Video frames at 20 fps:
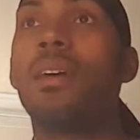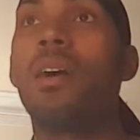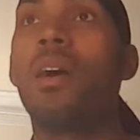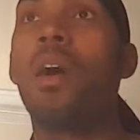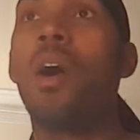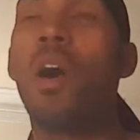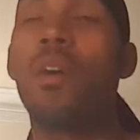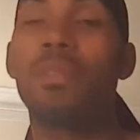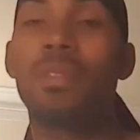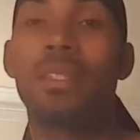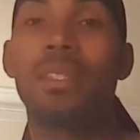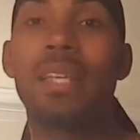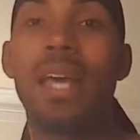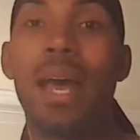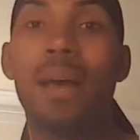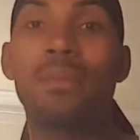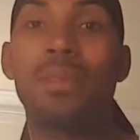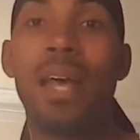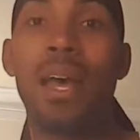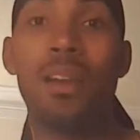
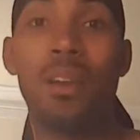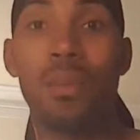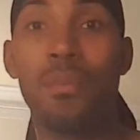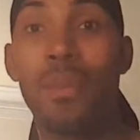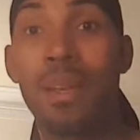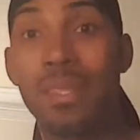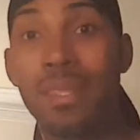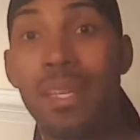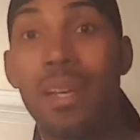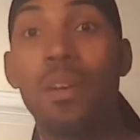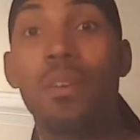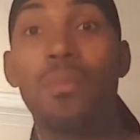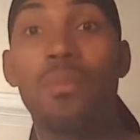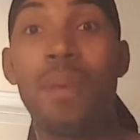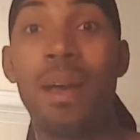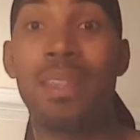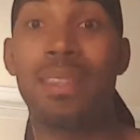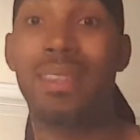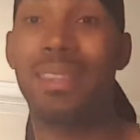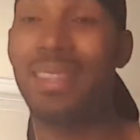oftentimes I hurt myself
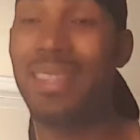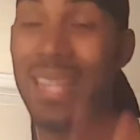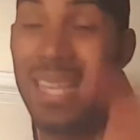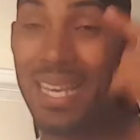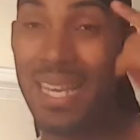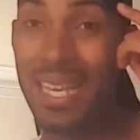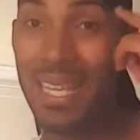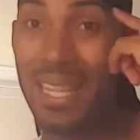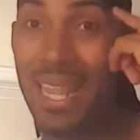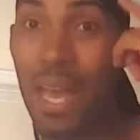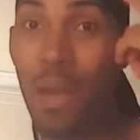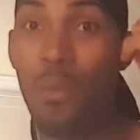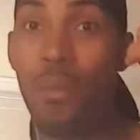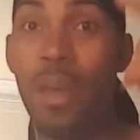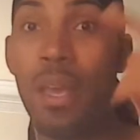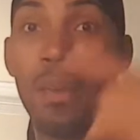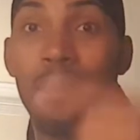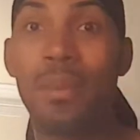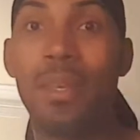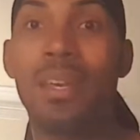by thinking that
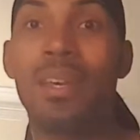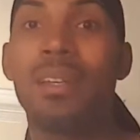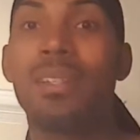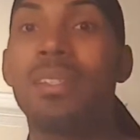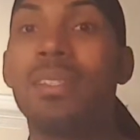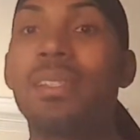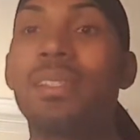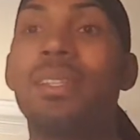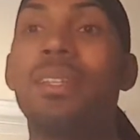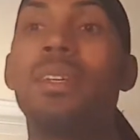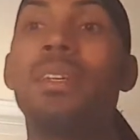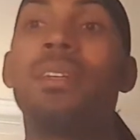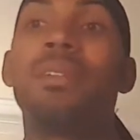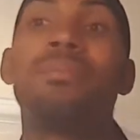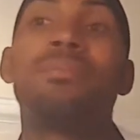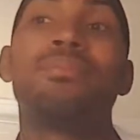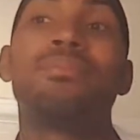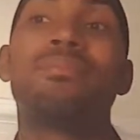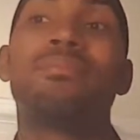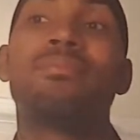way because
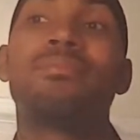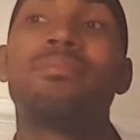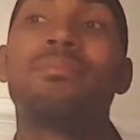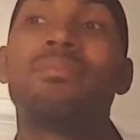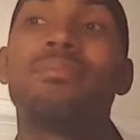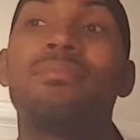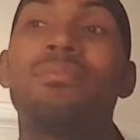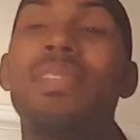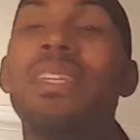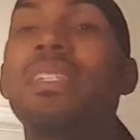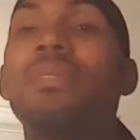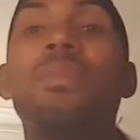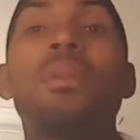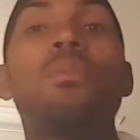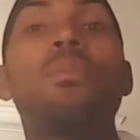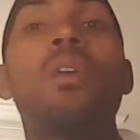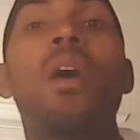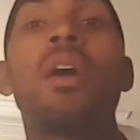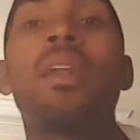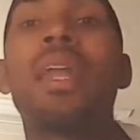these
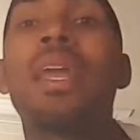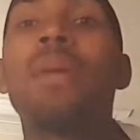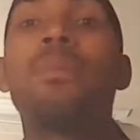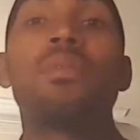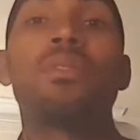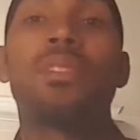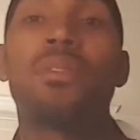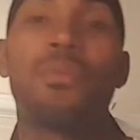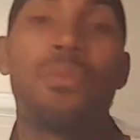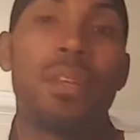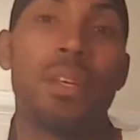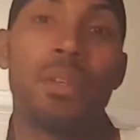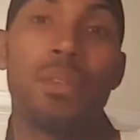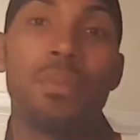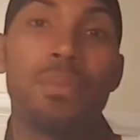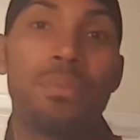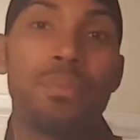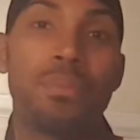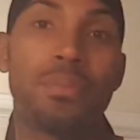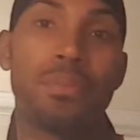men were unable to feel.
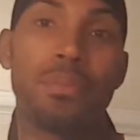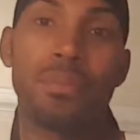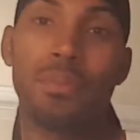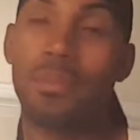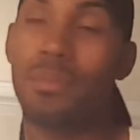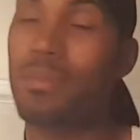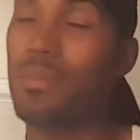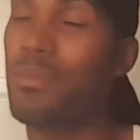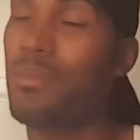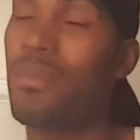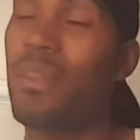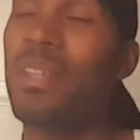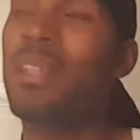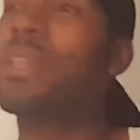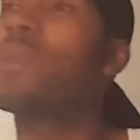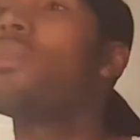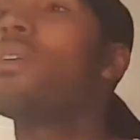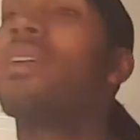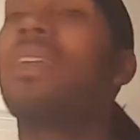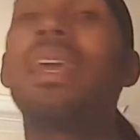They
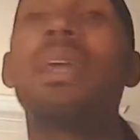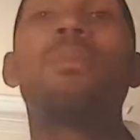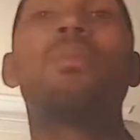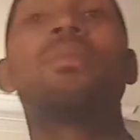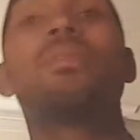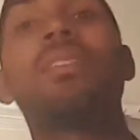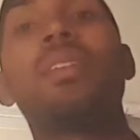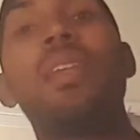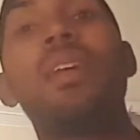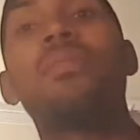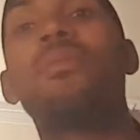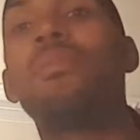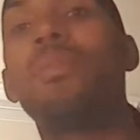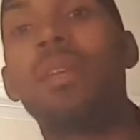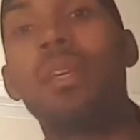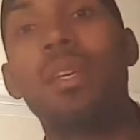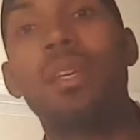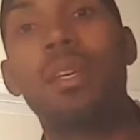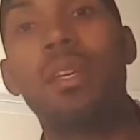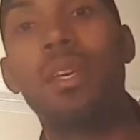were unable to love me.
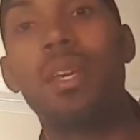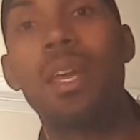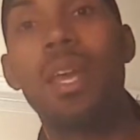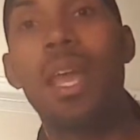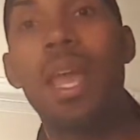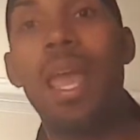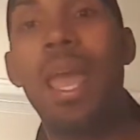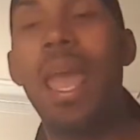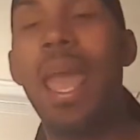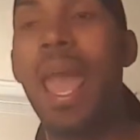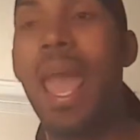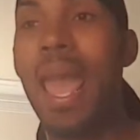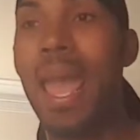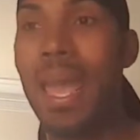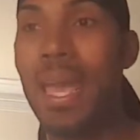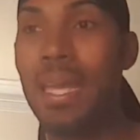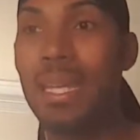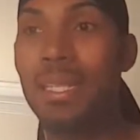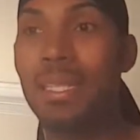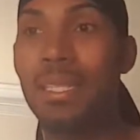
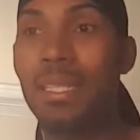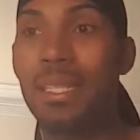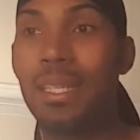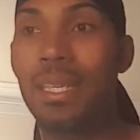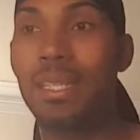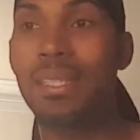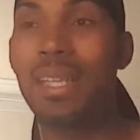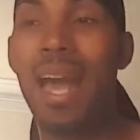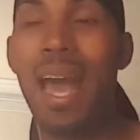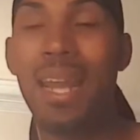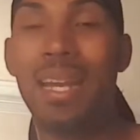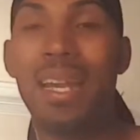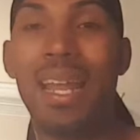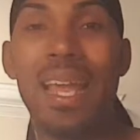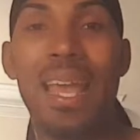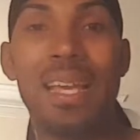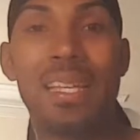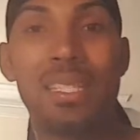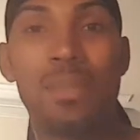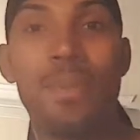And it's kind of
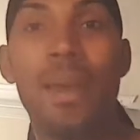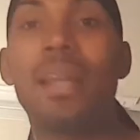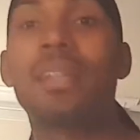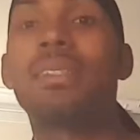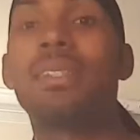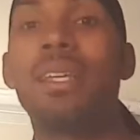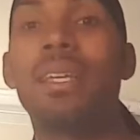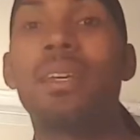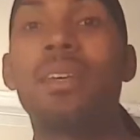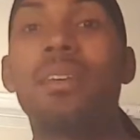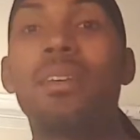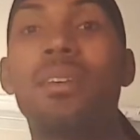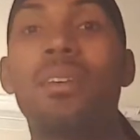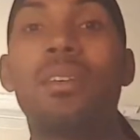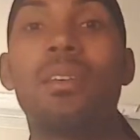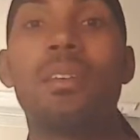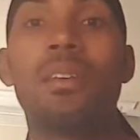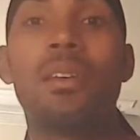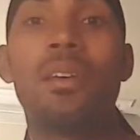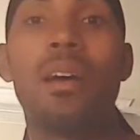like expecting
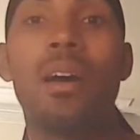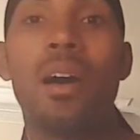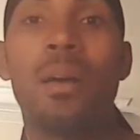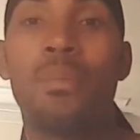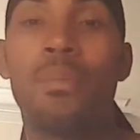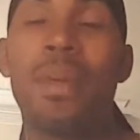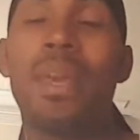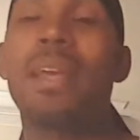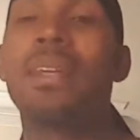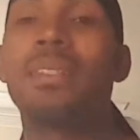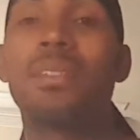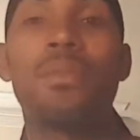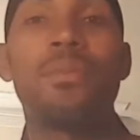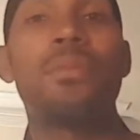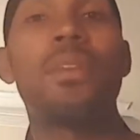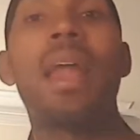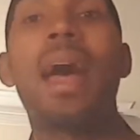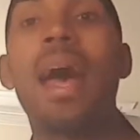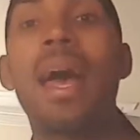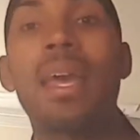a pig to
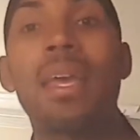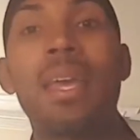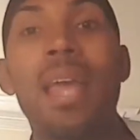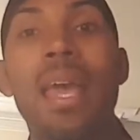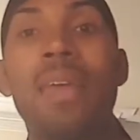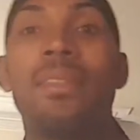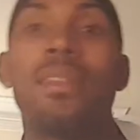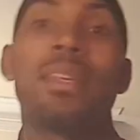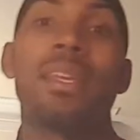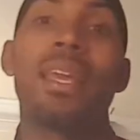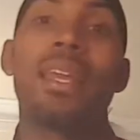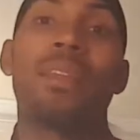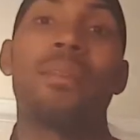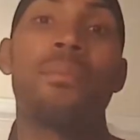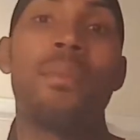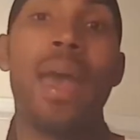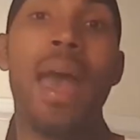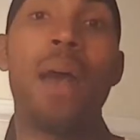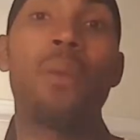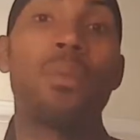fly and then getting
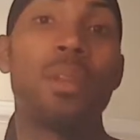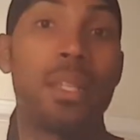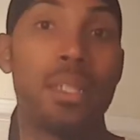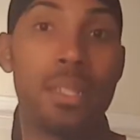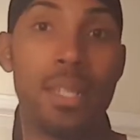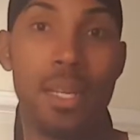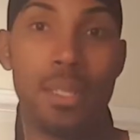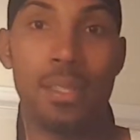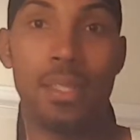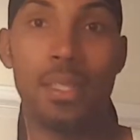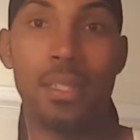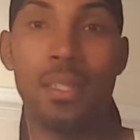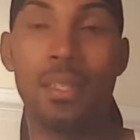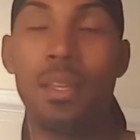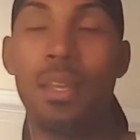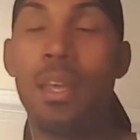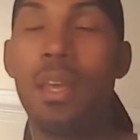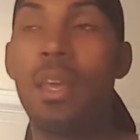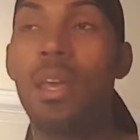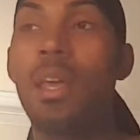mad when it doesn't.
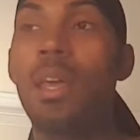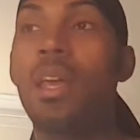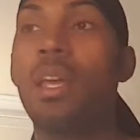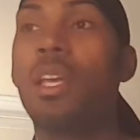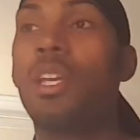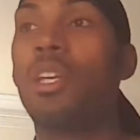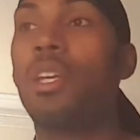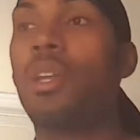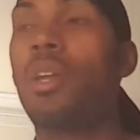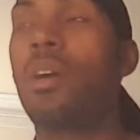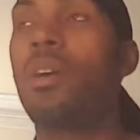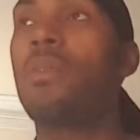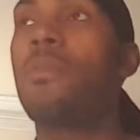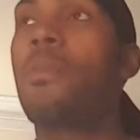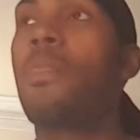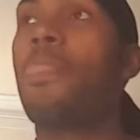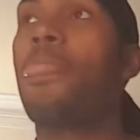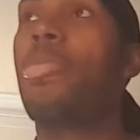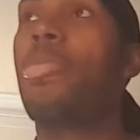You know,